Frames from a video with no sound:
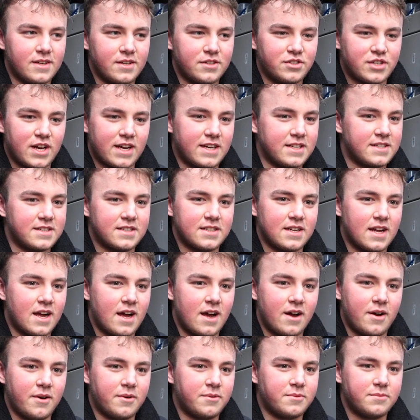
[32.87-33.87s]
chasing
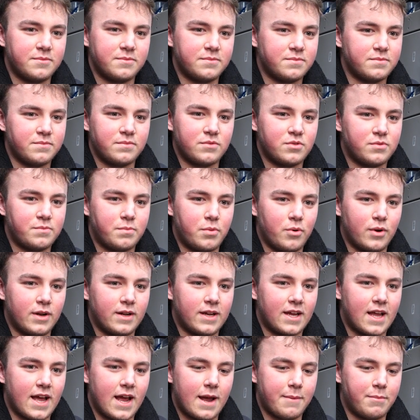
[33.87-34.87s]
out, pulling
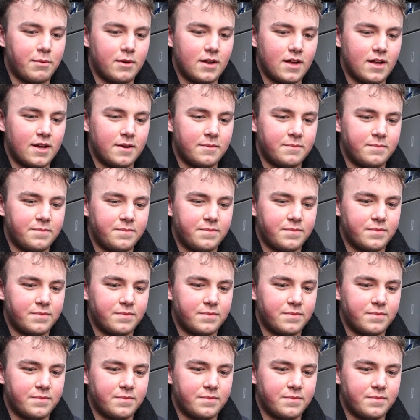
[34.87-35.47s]
cable in.